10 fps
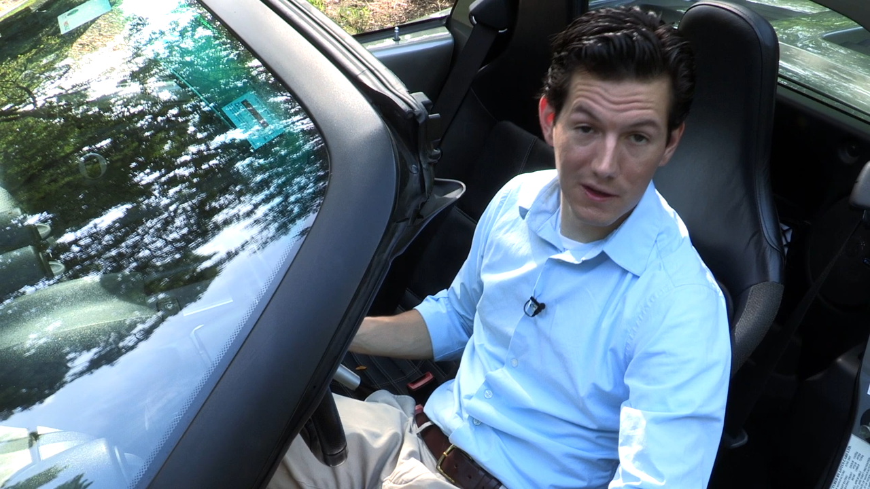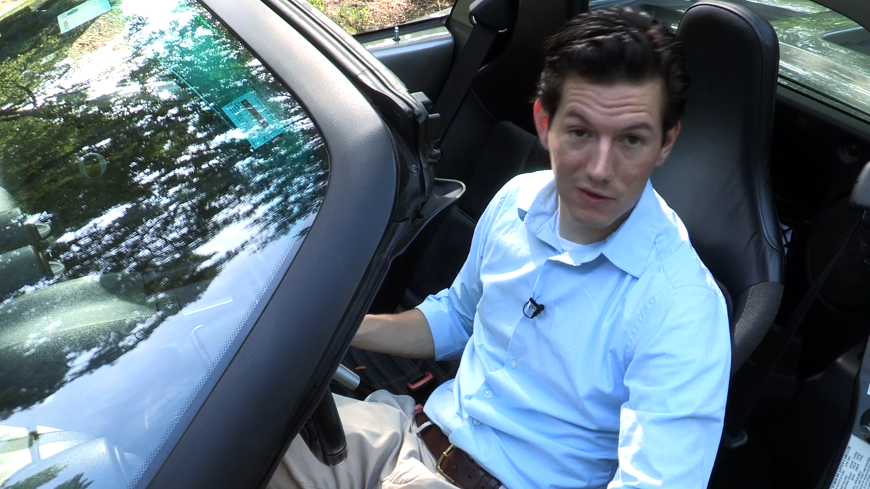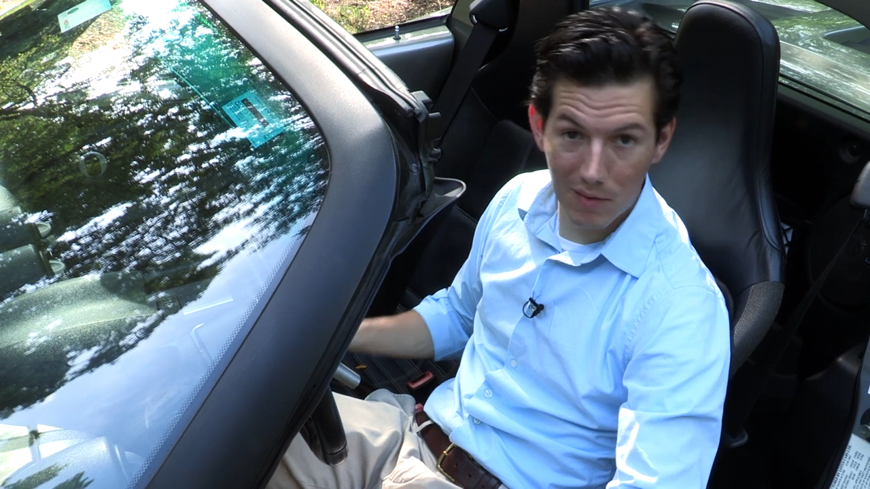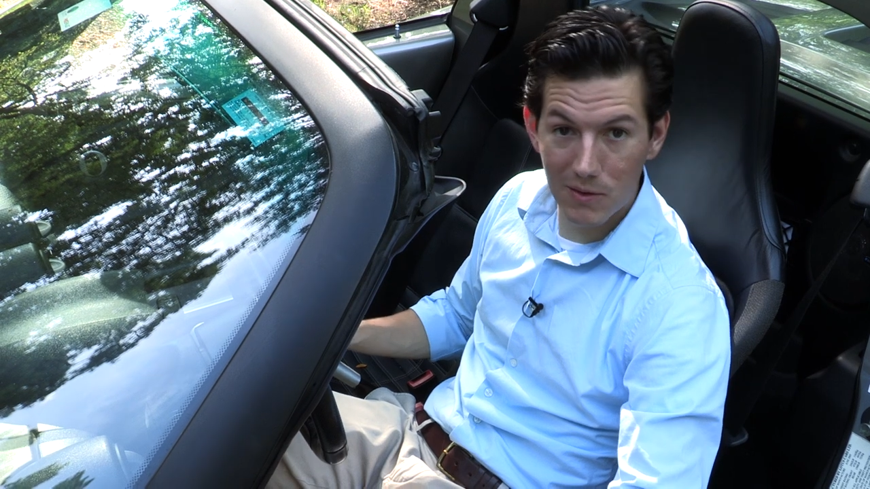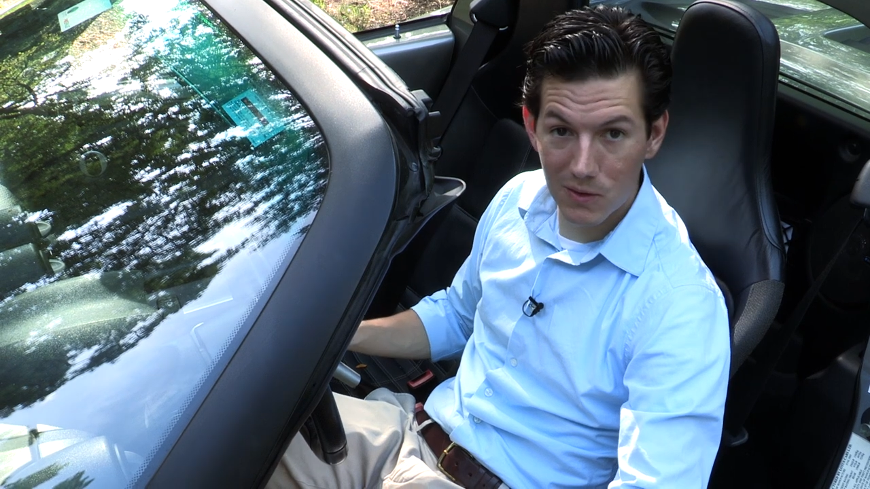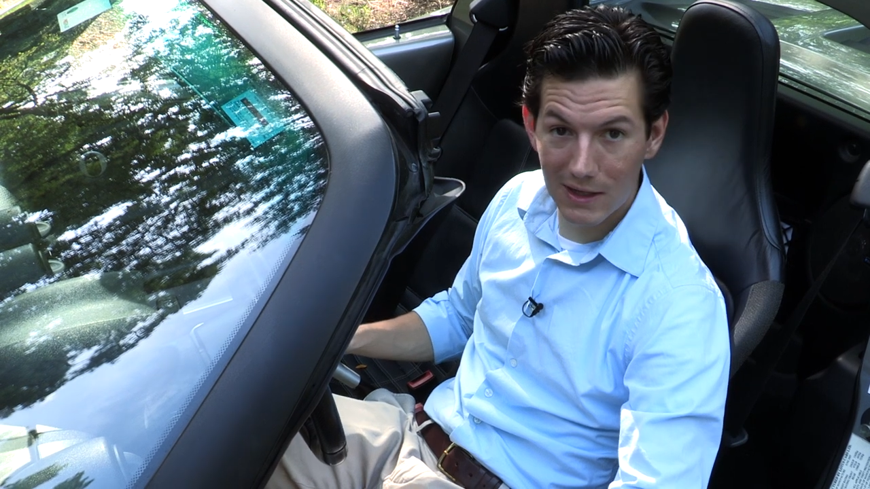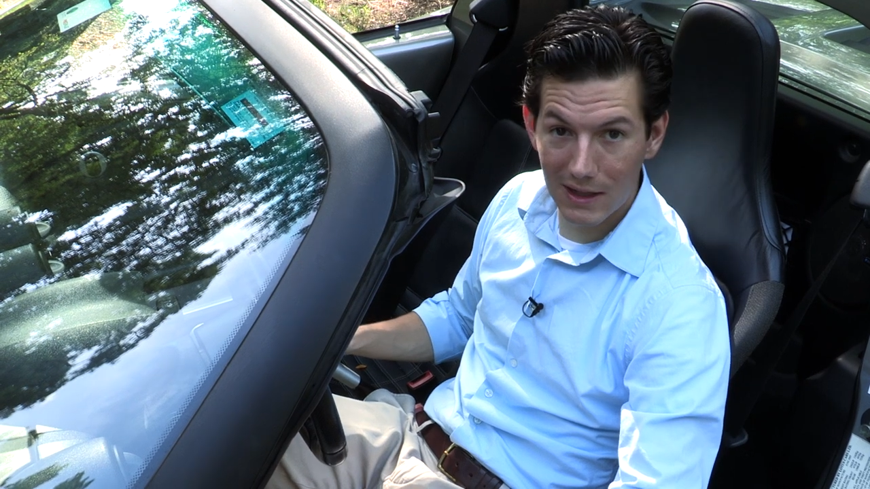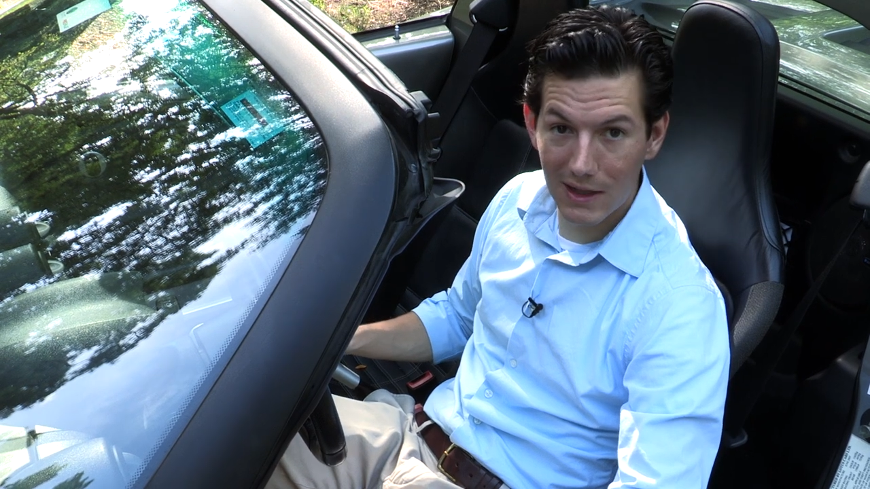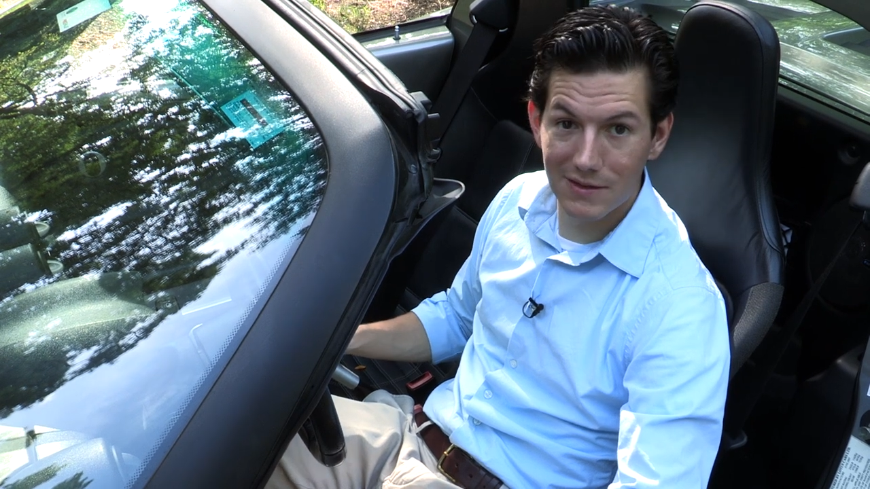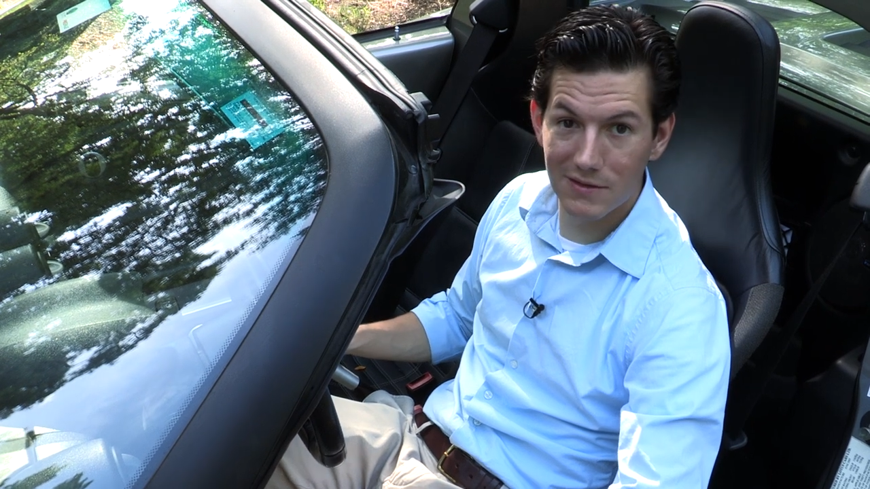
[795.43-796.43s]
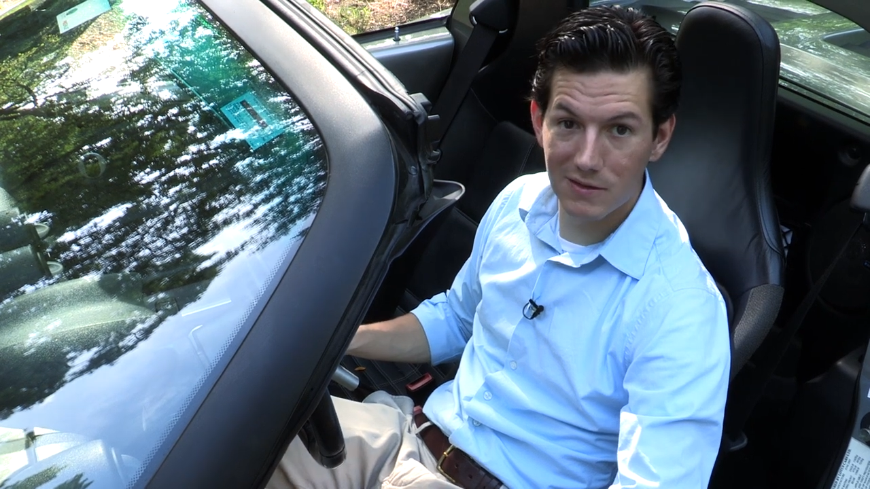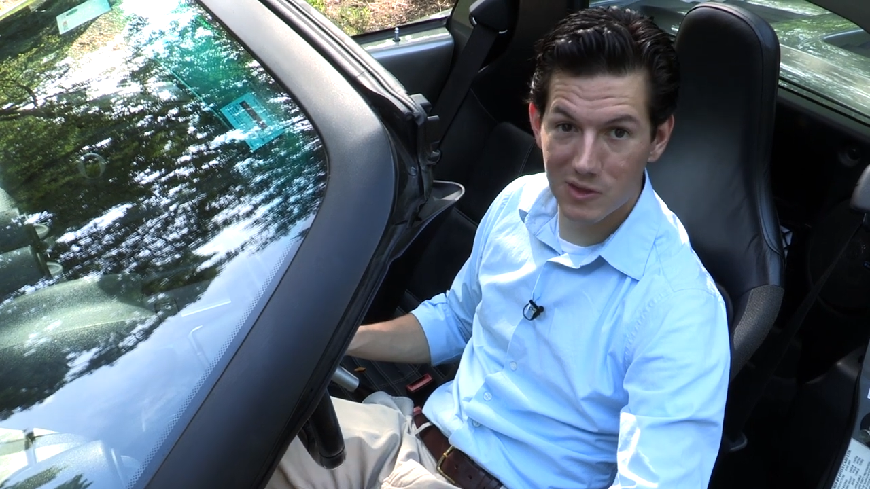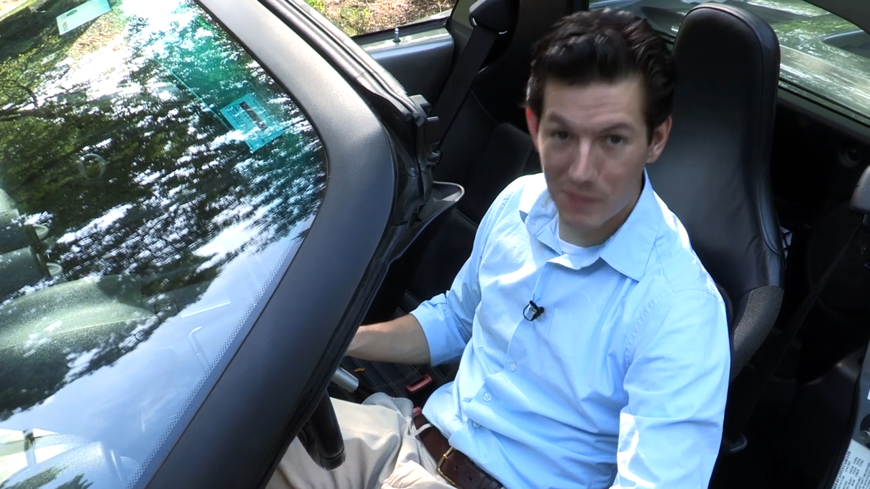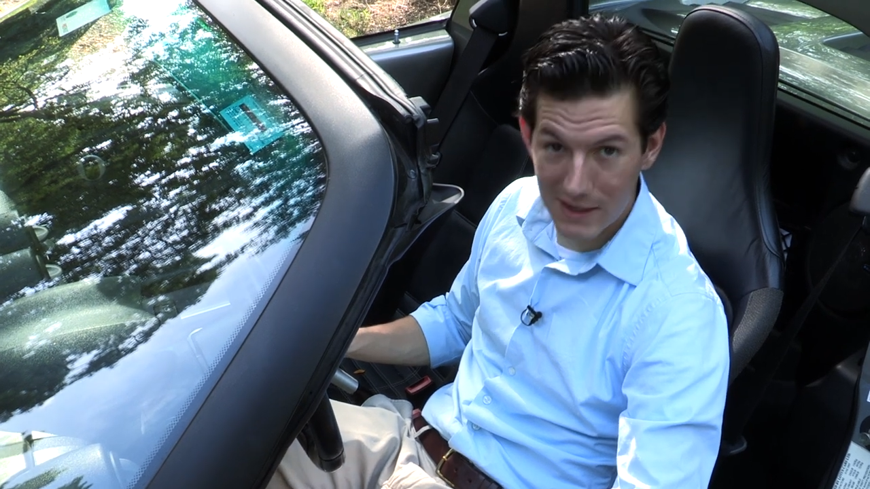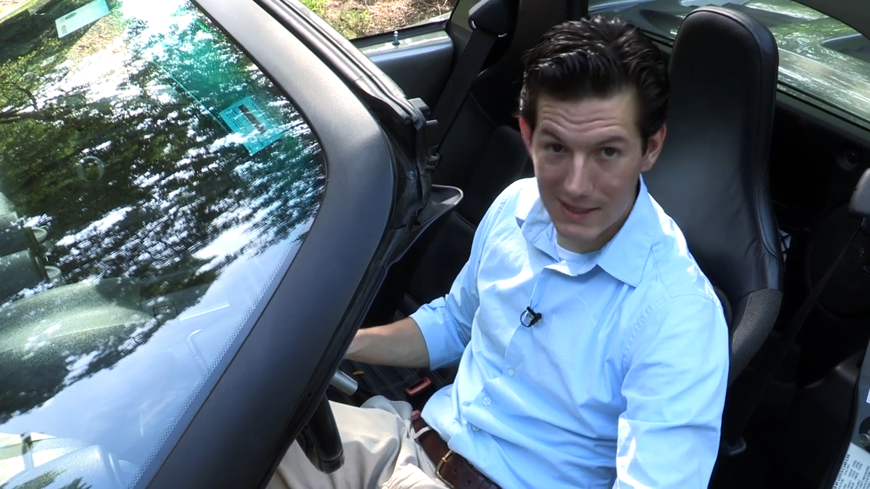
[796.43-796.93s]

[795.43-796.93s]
so maybe you'd get less speeding